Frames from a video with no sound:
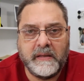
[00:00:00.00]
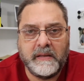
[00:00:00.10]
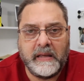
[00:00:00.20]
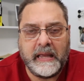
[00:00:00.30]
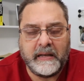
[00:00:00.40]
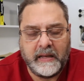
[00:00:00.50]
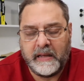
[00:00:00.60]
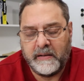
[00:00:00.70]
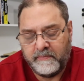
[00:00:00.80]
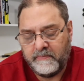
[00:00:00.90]

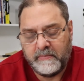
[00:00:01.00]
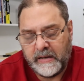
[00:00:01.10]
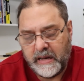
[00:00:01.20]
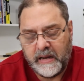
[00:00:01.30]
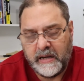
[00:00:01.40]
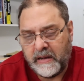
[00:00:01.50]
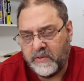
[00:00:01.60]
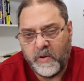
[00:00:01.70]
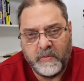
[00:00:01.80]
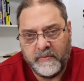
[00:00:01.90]
and I'll
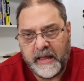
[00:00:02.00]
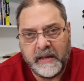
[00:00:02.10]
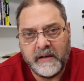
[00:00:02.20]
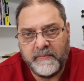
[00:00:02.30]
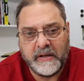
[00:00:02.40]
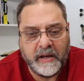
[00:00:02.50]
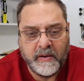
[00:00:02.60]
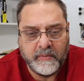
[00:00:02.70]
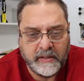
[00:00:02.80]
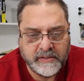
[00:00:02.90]
go over that in a
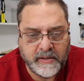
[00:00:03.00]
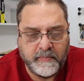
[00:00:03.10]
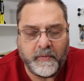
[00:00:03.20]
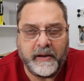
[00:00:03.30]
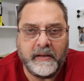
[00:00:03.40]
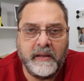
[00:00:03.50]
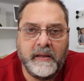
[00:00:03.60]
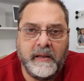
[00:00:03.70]
video at some point.